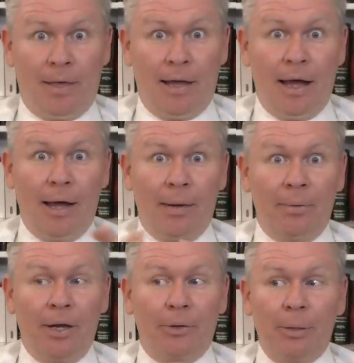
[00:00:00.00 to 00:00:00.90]

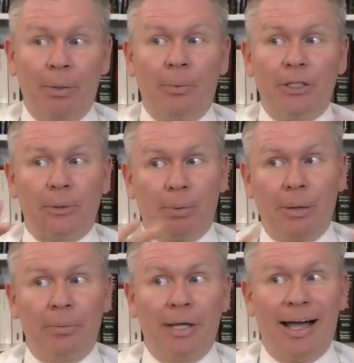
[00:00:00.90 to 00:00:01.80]
Uh, Agrippa, we should
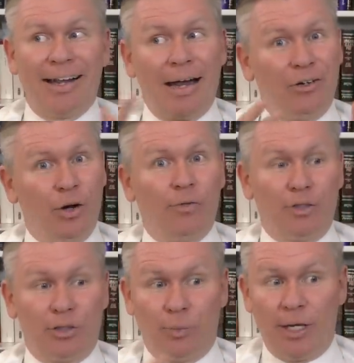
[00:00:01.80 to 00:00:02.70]
probably, I, I don't know if we
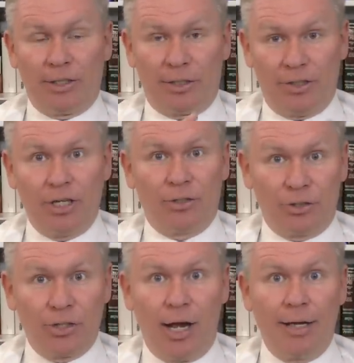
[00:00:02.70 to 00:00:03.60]
should waste
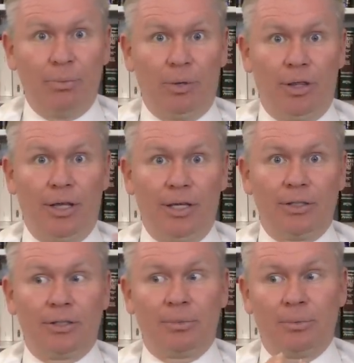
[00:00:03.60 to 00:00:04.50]
Caesar's time with
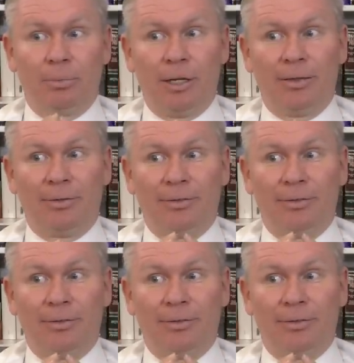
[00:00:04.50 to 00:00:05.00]
this, but